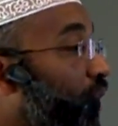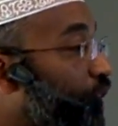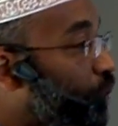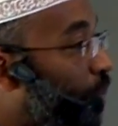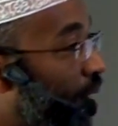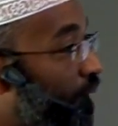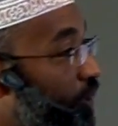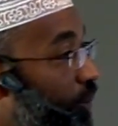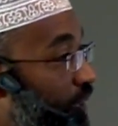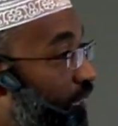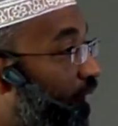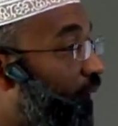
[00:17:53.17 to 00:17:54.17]
Allah subhanahu
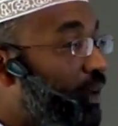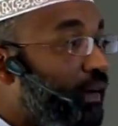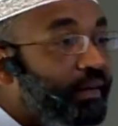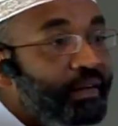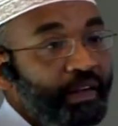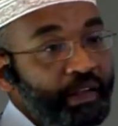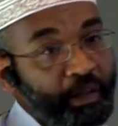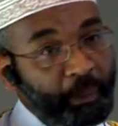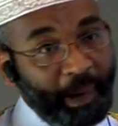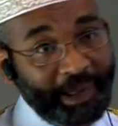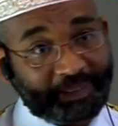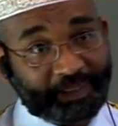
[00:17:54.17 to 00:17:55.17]
wa ta'ala in the
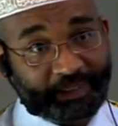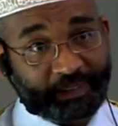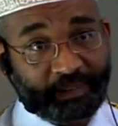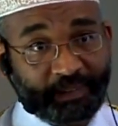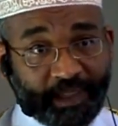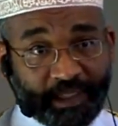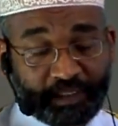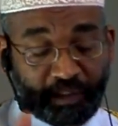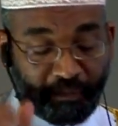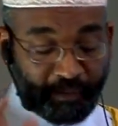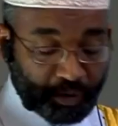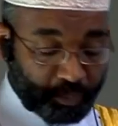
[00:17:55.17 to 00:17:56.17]
process. That's
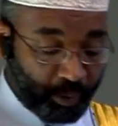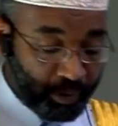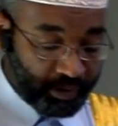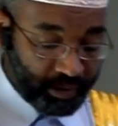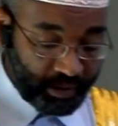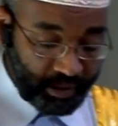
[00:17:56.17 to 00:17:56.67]
the first point.